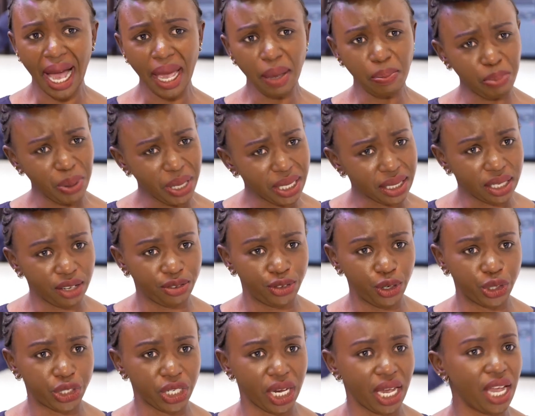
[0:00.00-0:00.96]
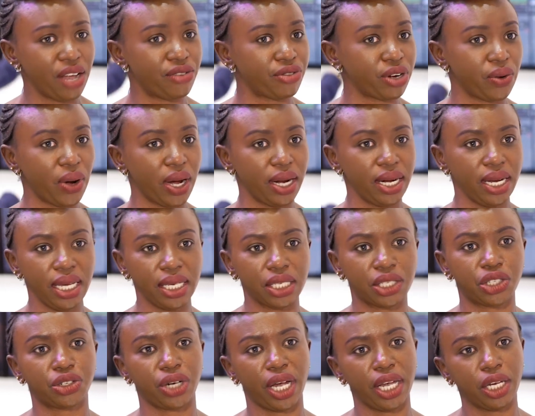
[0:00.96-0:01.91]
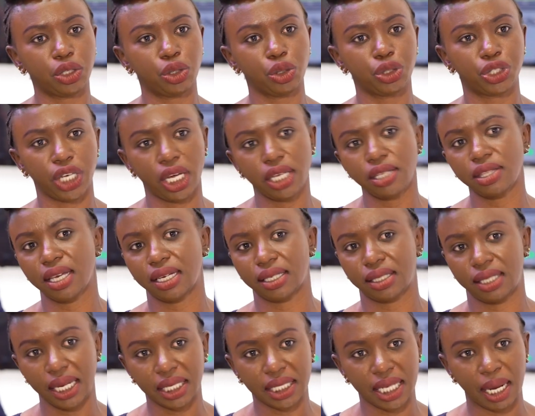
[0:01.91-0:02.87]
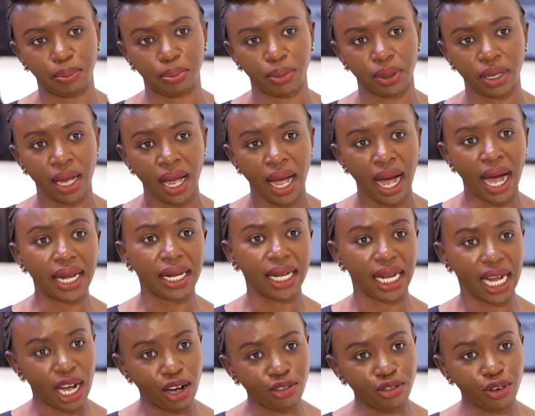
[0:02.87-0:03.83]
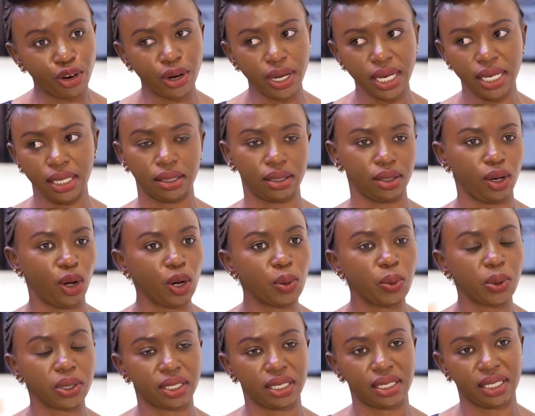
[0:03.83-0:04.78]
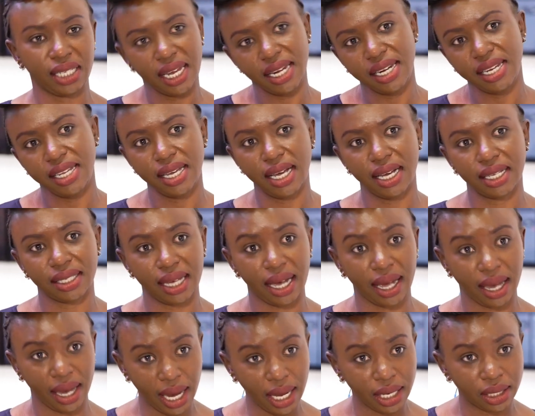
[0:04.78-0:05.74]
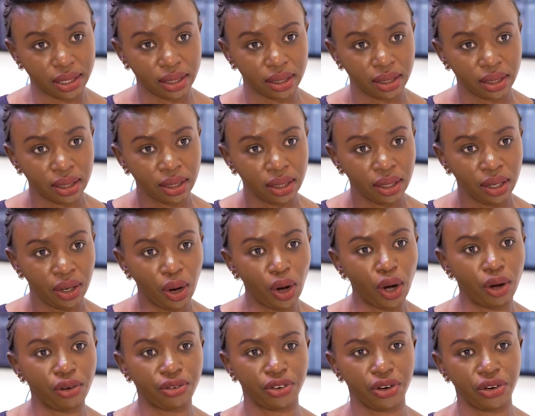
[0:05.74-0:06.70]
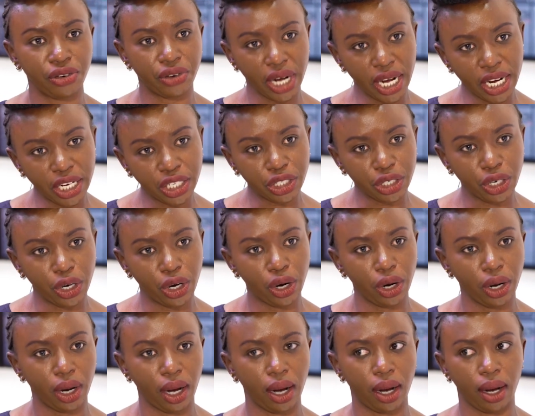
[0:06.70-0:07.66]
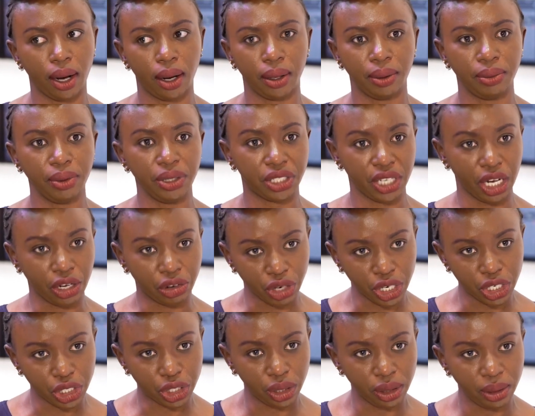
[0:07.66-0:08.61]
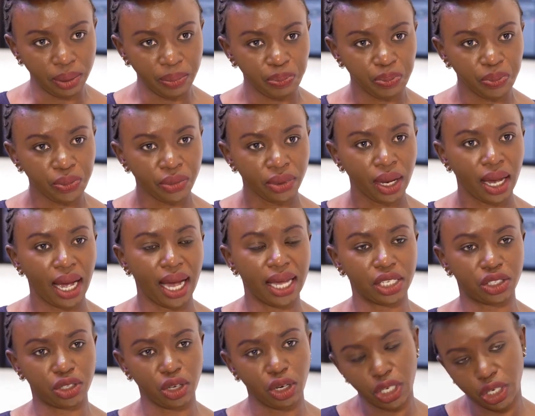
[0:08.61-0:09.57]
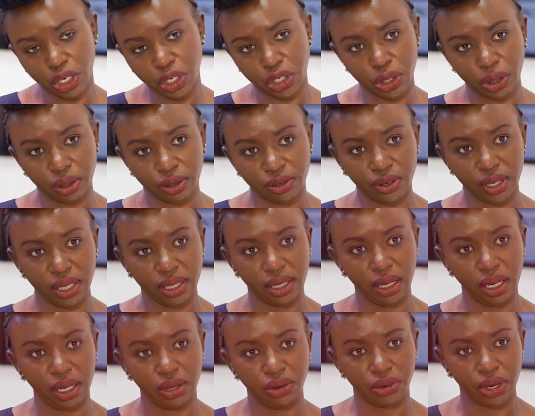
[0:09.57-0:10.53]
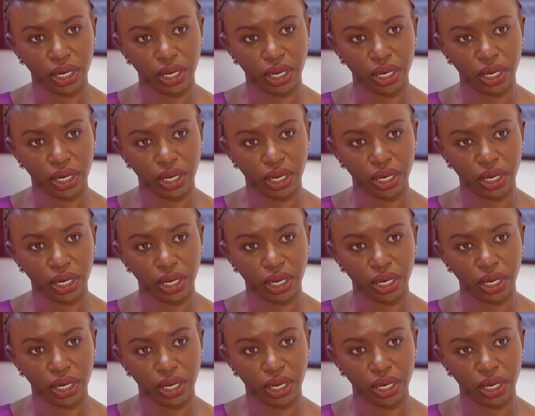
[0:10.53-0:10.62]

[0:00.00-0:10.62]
IP is the future. Everyone is trying to change their setup, and Lawo is almost 10 years ahead of radio integration and solutions in